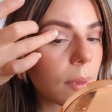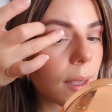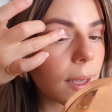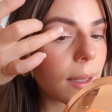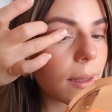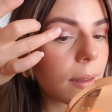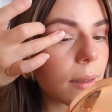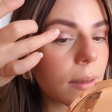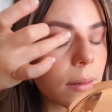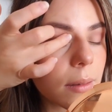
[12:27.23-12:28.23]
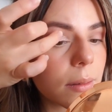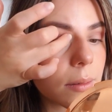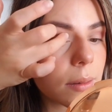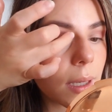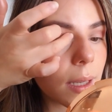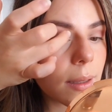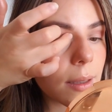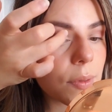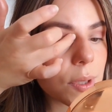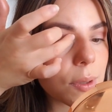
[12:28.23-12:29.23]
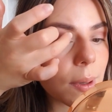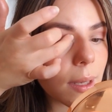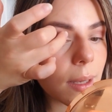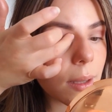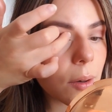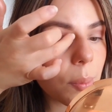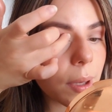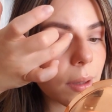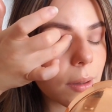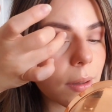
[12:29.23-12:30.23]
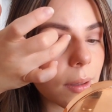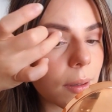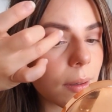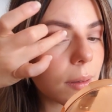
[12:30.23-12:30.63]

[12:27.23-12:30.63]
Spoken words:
And it gives you a little bit of